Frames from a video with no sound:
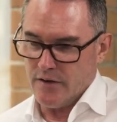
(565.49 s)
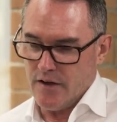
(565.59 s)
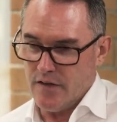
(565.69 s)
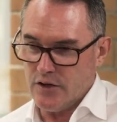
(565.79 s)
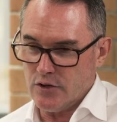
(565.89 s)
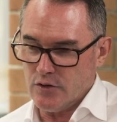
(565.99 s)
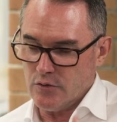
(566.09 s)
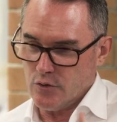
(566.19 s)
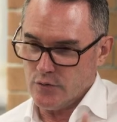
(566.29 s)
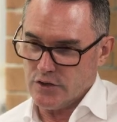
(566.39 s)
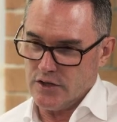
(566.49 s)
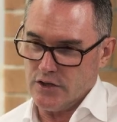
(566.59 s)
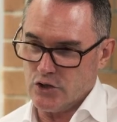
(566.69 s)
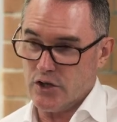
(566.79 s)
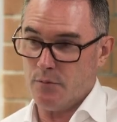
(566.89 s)
And then all of a sudden
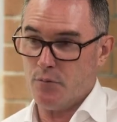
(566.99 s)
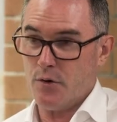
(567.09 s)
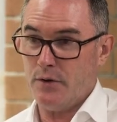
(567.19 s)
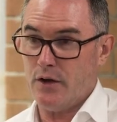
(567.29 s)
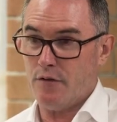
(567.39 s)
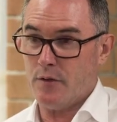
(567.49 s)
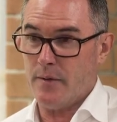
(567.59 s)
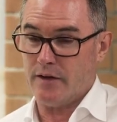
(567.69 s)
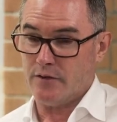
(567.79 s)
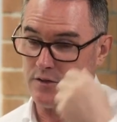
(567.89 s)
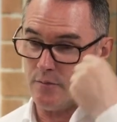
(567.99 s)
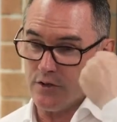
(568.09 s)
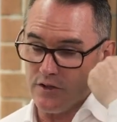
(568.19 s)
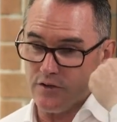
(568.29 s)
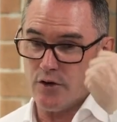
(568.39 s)
you sell a property off the back of it.
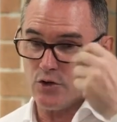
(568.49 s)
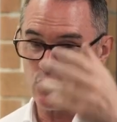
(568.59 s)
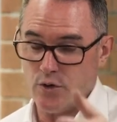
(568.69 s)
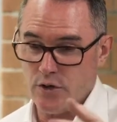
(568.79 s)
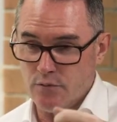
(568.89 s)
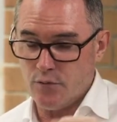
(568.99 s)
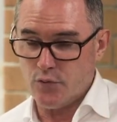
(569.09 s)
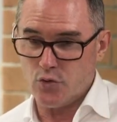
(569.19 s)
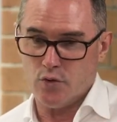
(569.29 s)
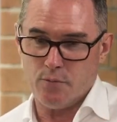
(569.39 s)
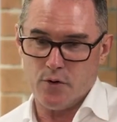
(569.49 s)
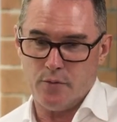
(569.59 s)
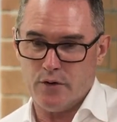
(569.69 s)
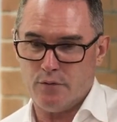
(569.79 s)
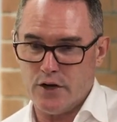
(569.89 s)
Someone says, oh, I saw the
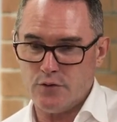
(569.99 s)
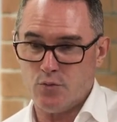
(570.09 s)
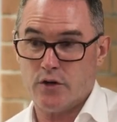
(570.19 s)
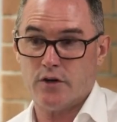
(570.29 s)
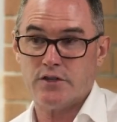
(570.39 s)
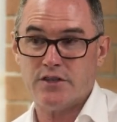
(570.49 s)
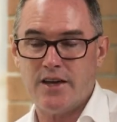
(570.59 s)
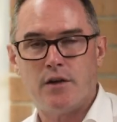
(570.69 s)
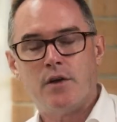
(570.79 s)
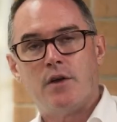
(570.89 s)
property on Facebook, can I see it?